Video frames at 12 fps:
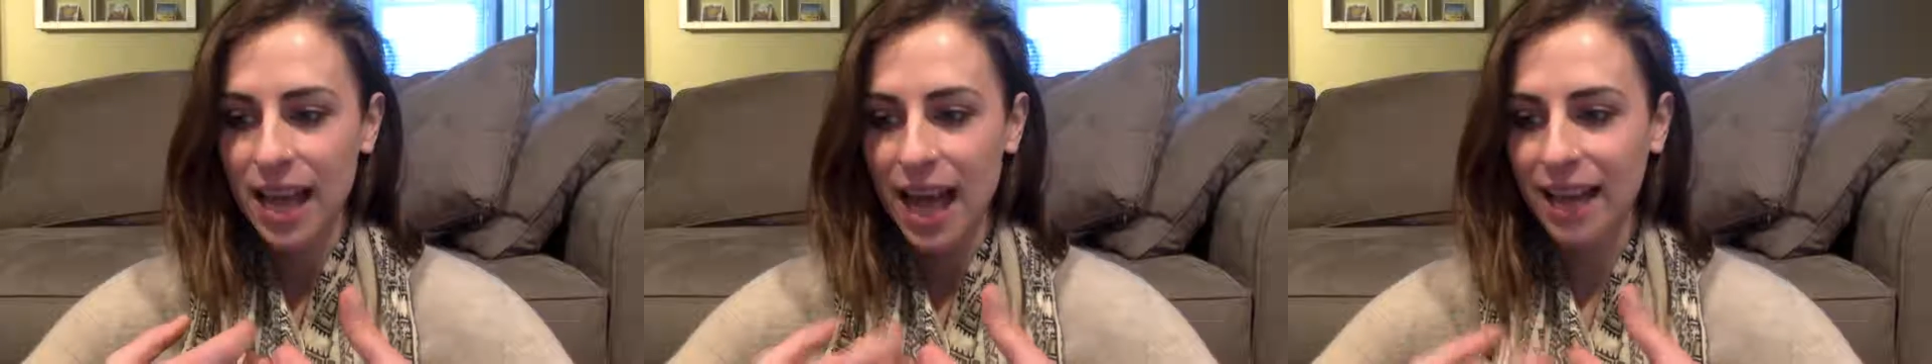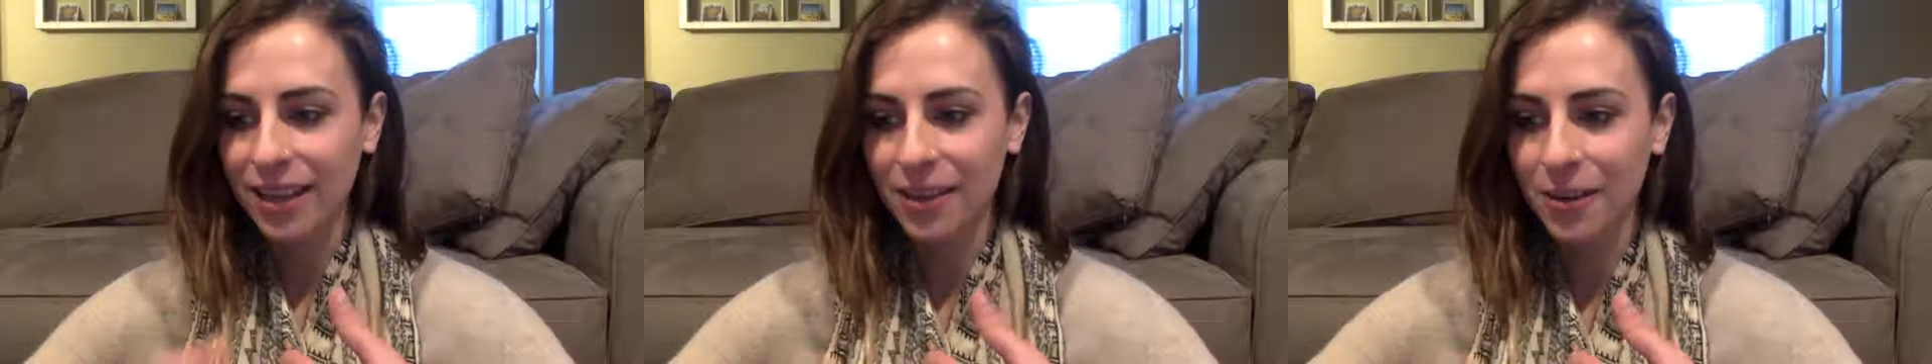
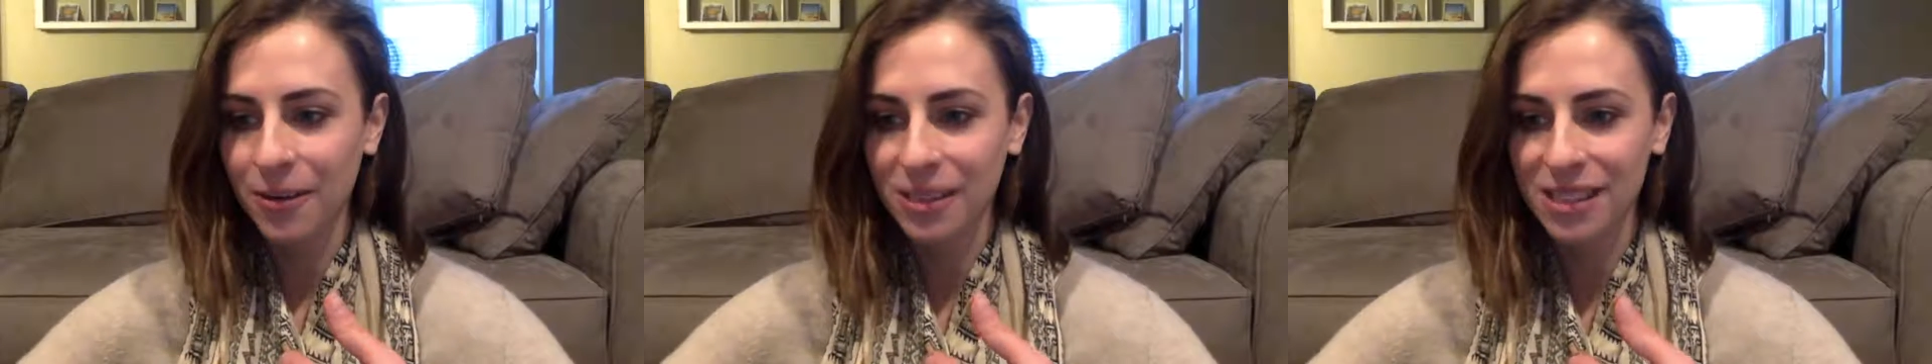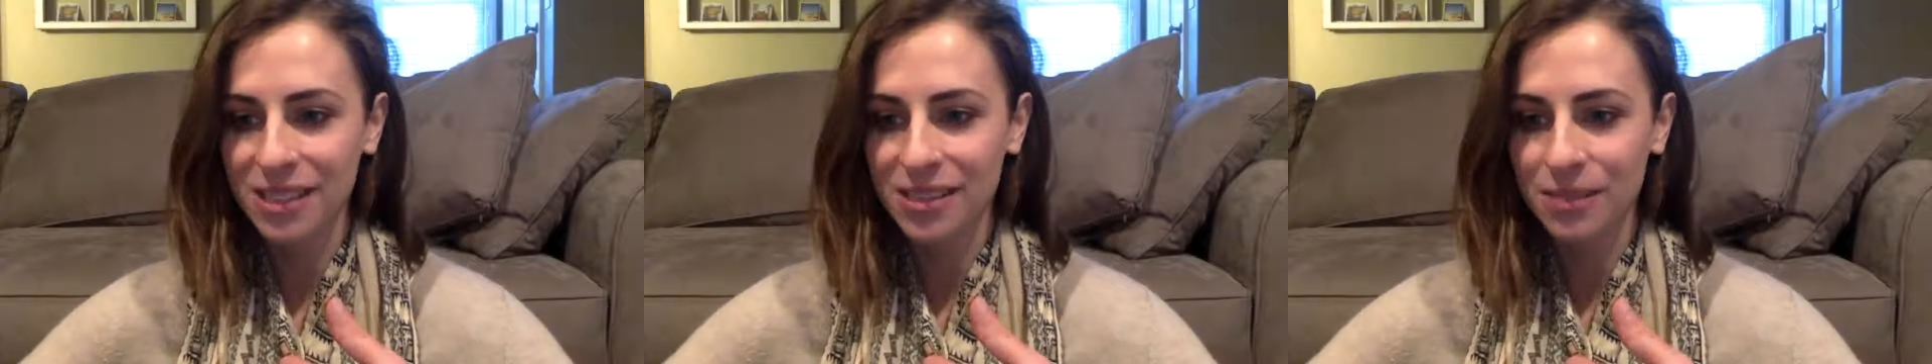I can
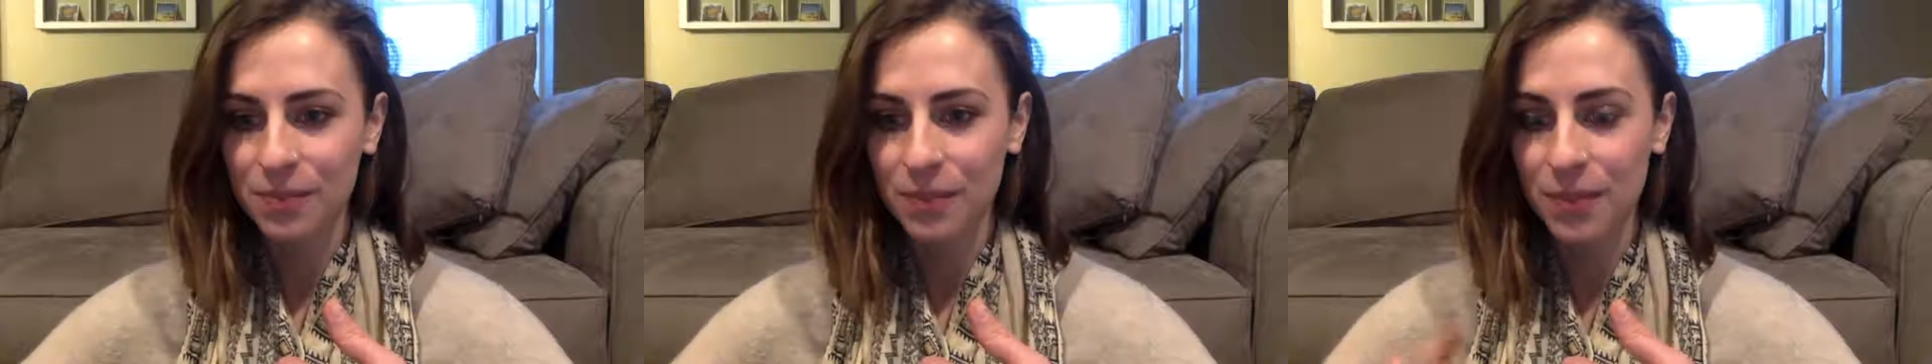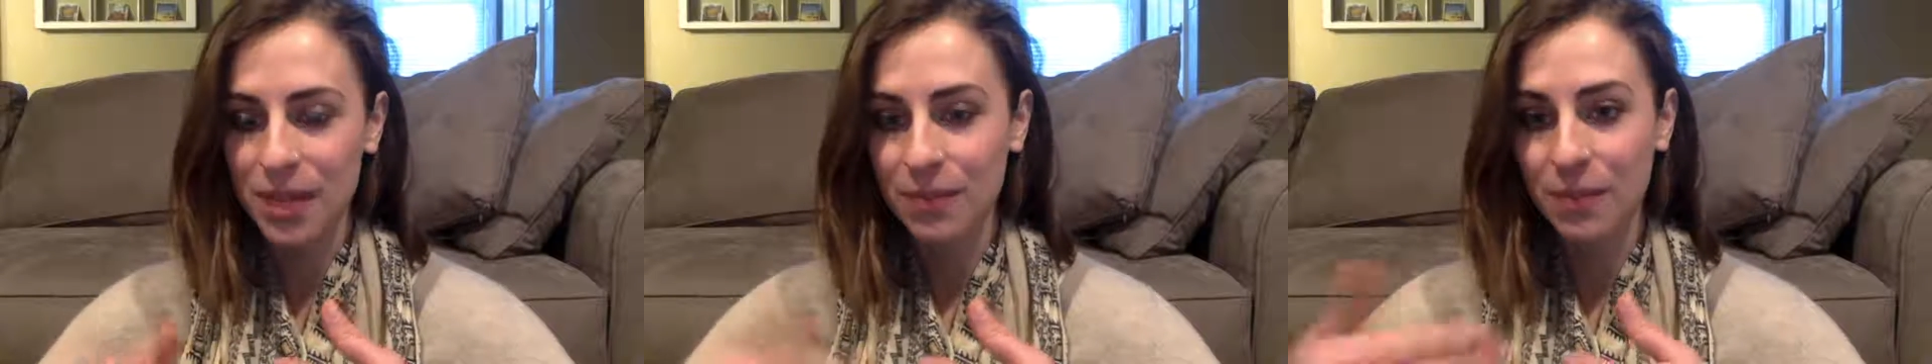always
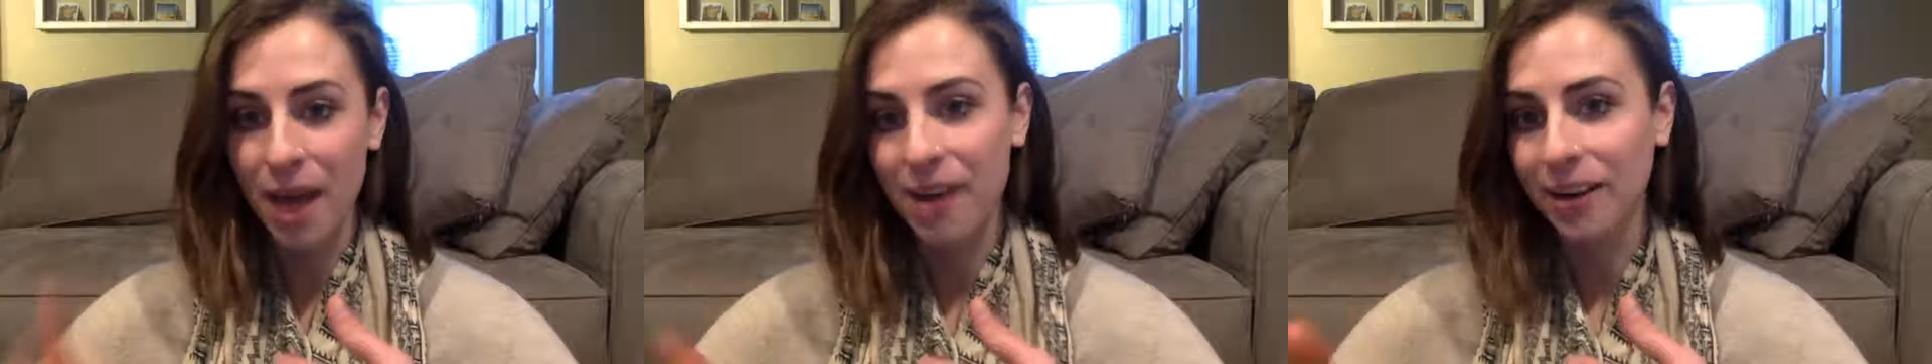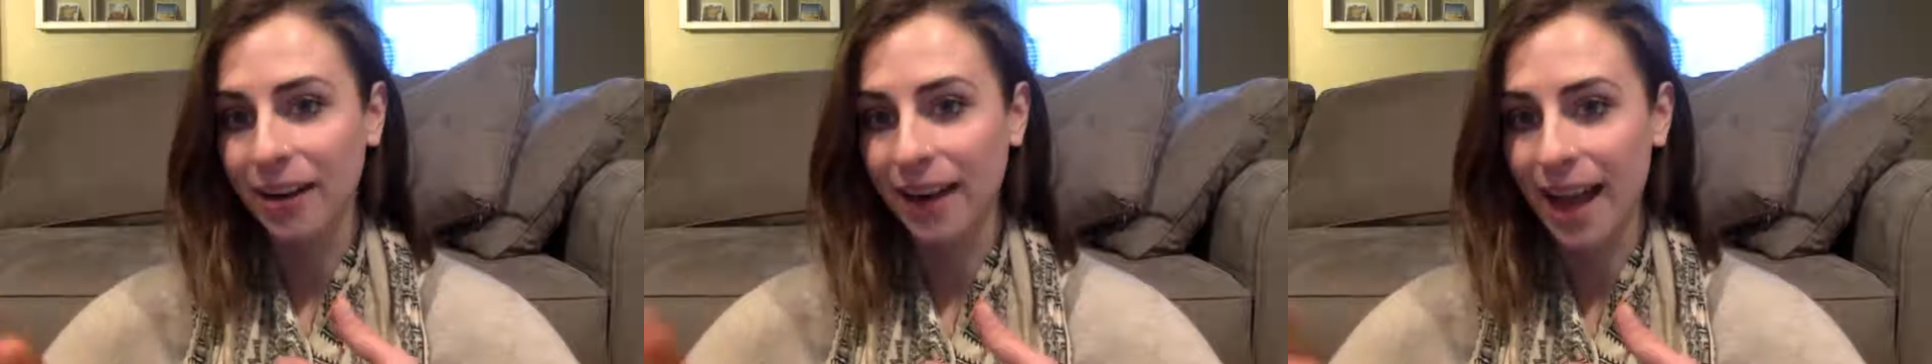be
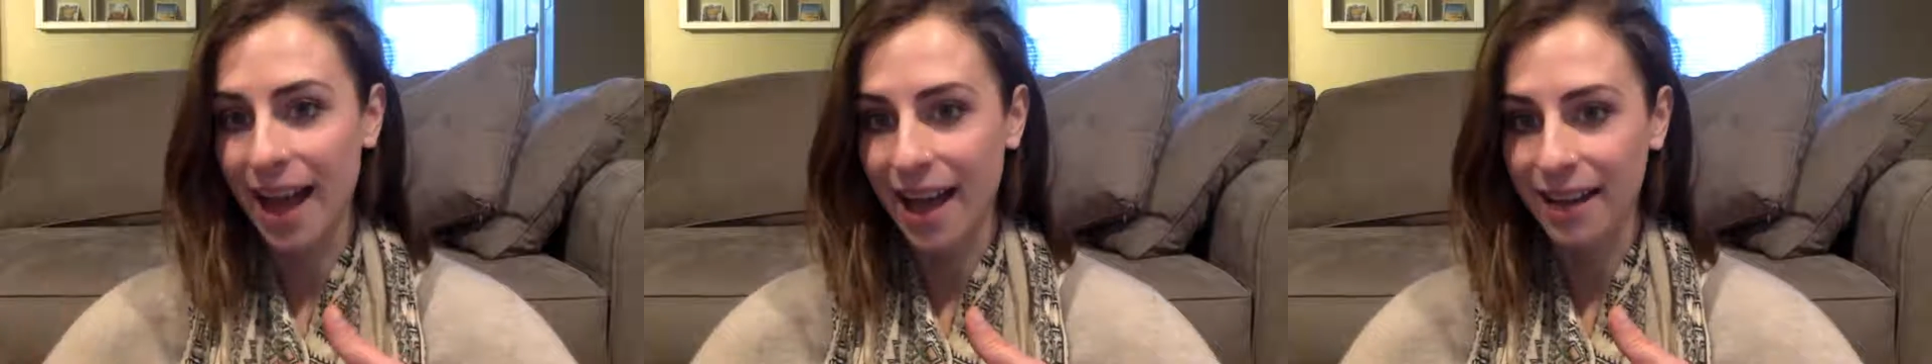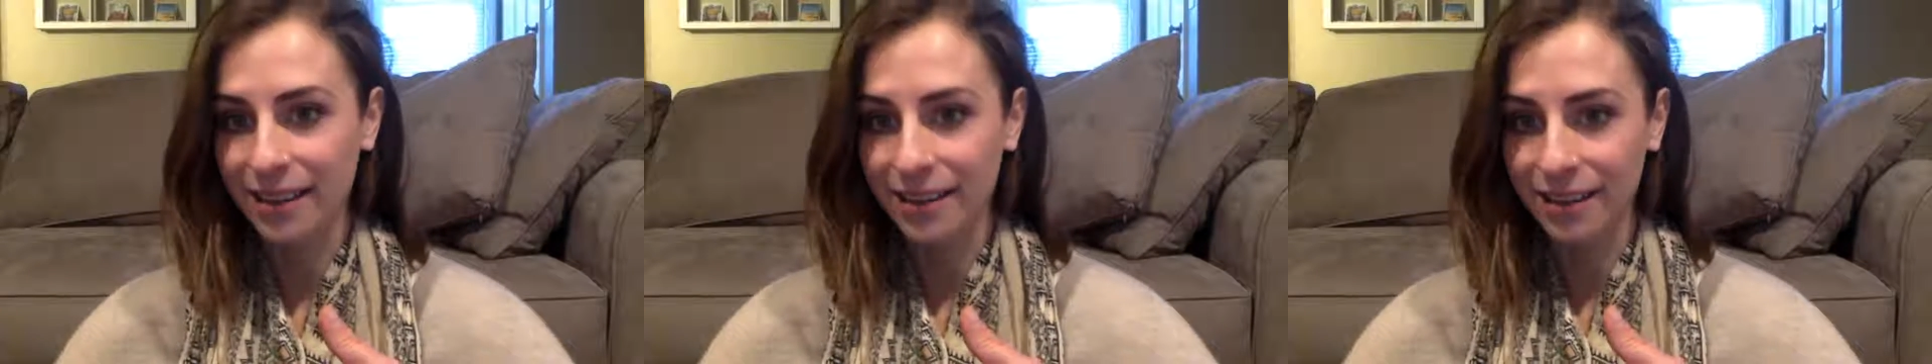better at